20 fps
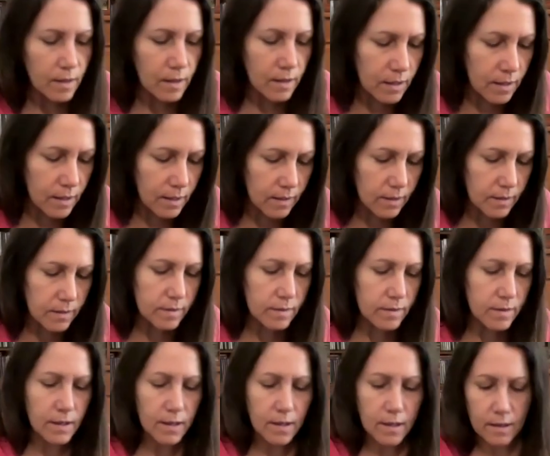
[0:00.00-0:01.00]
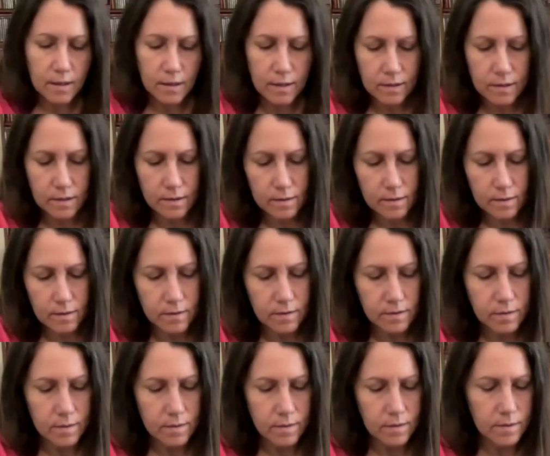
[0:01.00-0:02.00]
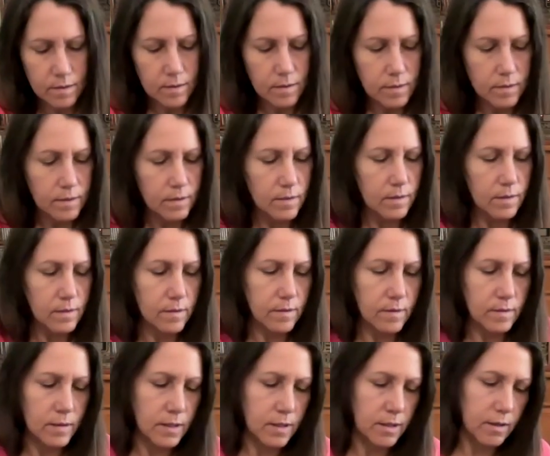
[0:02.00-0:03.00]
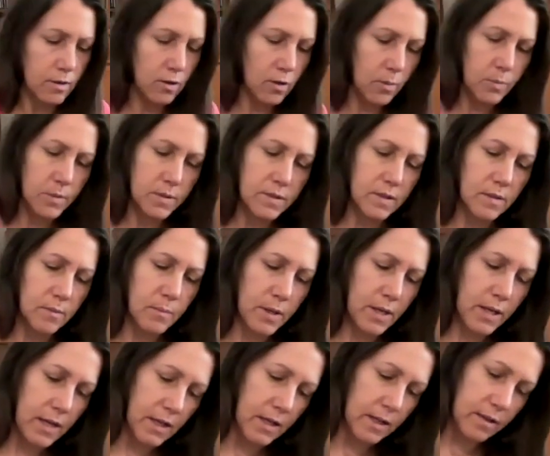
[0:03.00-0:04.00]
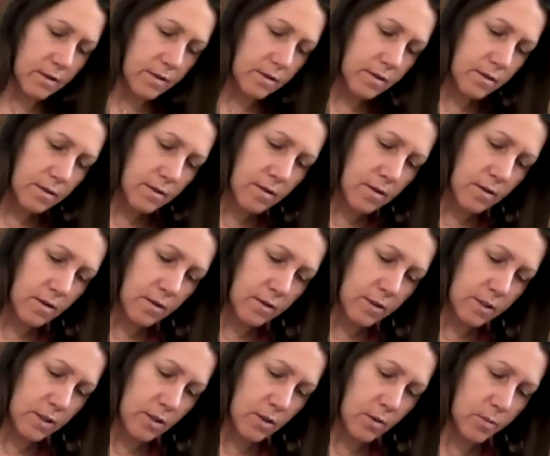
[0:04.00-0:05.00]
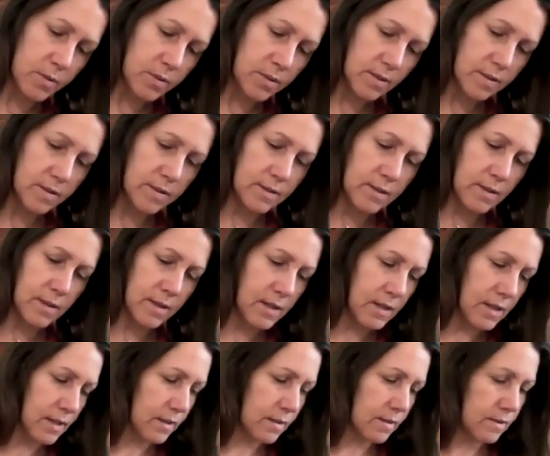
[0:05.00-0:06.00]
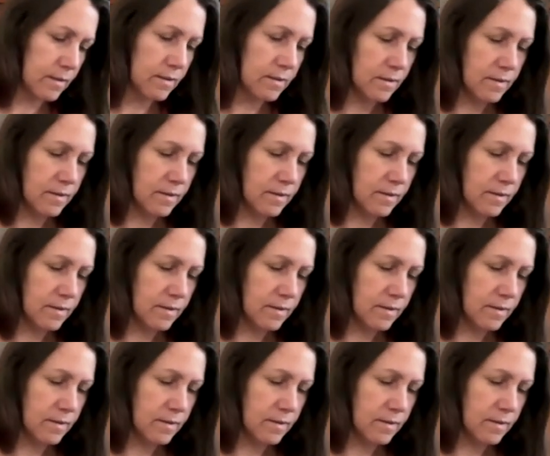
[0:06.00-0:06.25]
And then the opposite pad on the opposite side.